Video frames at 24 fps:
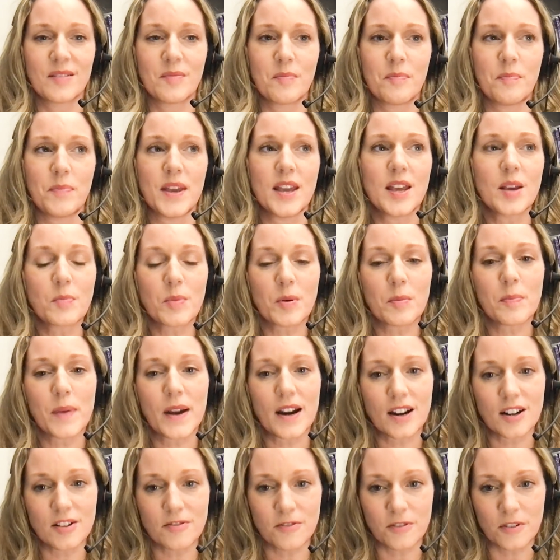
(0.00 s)
being
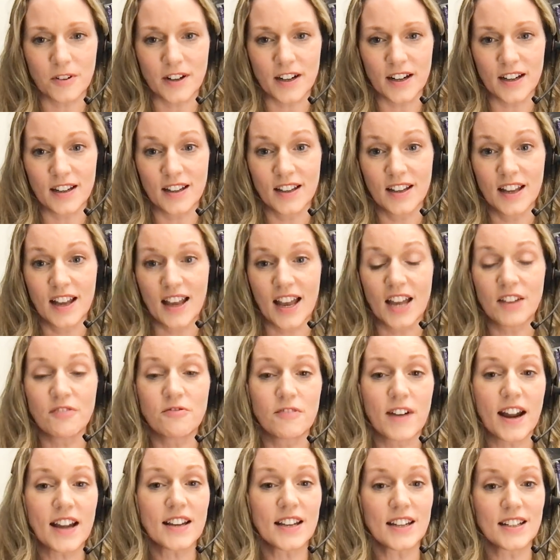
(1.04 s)
prepared for it and
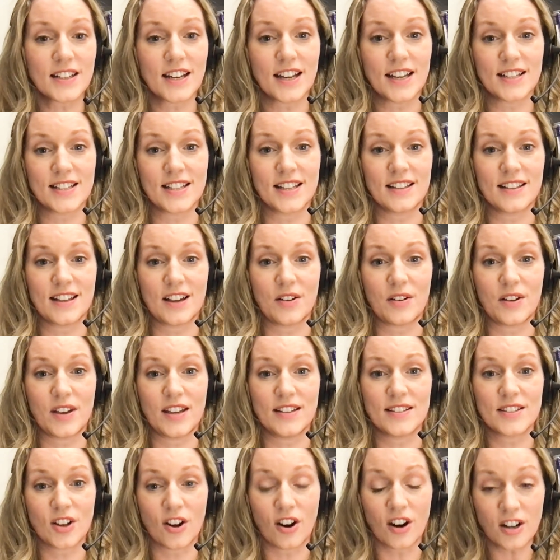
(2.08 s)
recognizing that
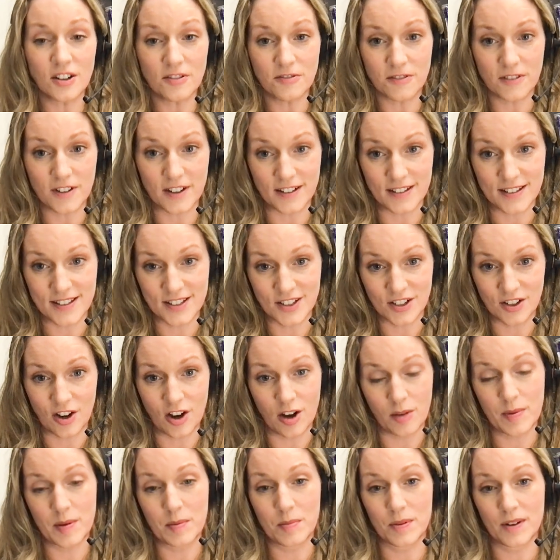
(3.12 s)
it's hard for us to call
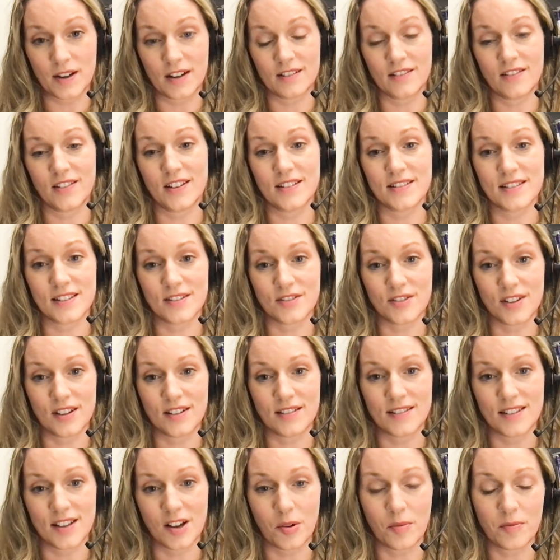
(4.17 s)
people out on this is,
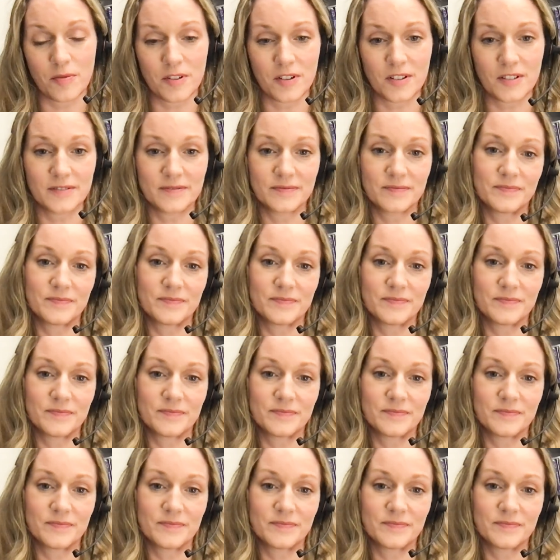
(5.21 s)
is helpful.